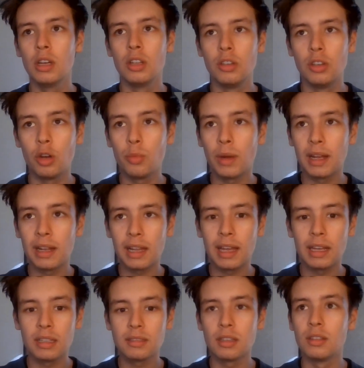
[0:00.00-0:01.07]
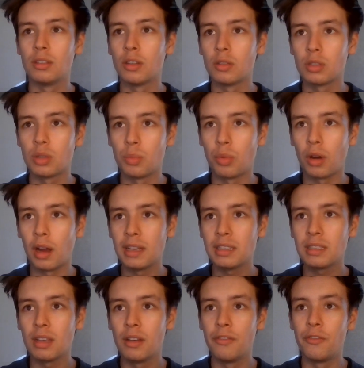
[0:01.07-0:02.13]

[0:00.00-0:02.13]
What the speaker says: Nomadland, no surprise.